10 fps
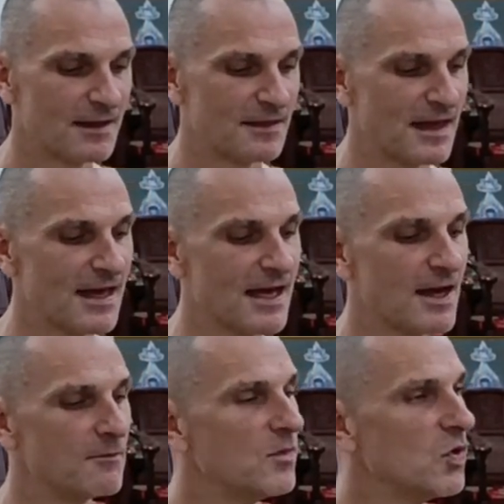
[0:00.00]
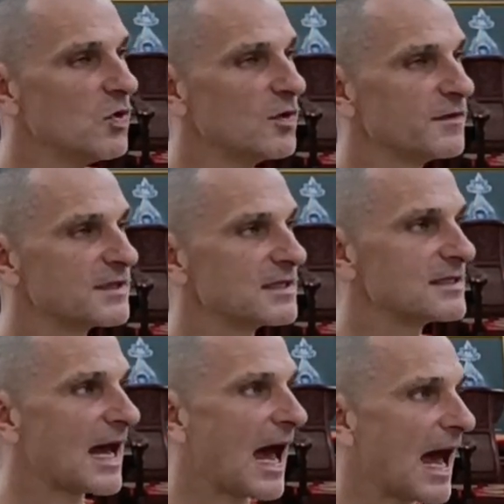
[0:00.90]
They're
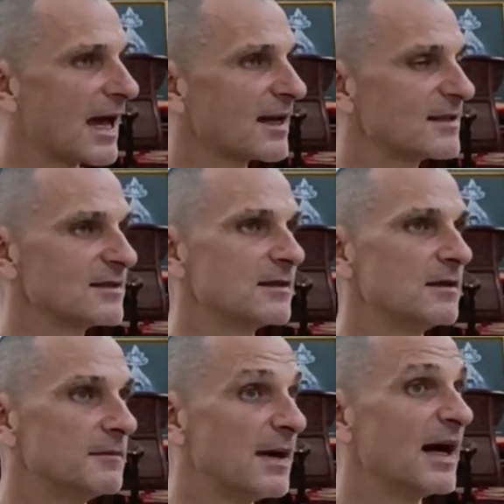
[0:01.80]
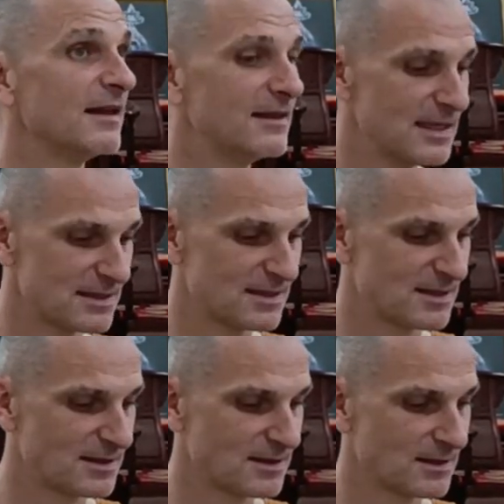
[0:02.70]
moved to act by
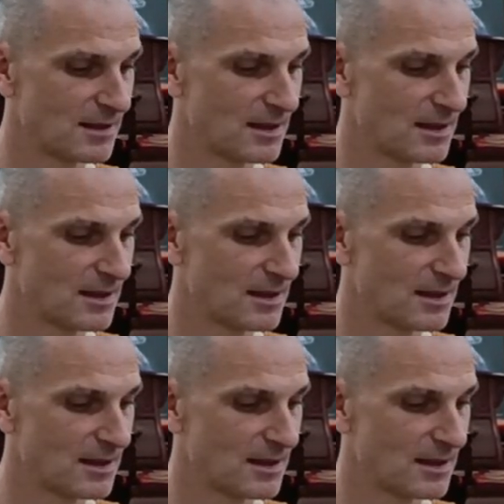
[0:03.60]
this